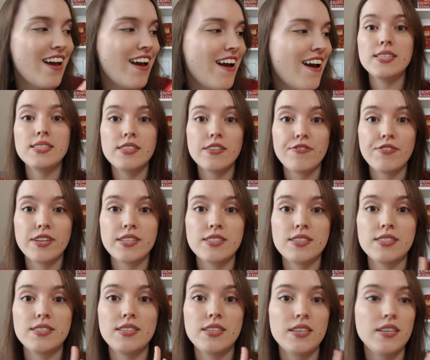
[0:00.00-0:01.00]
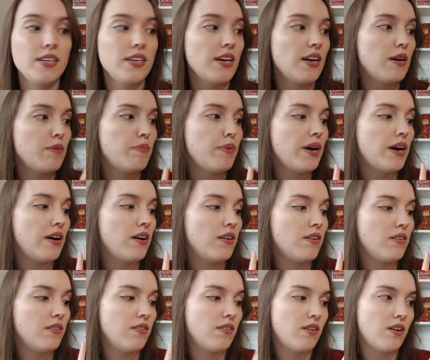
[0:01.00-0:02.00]
This is a fantasy
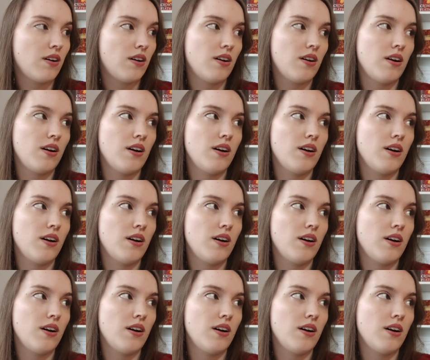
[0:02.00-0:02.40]
about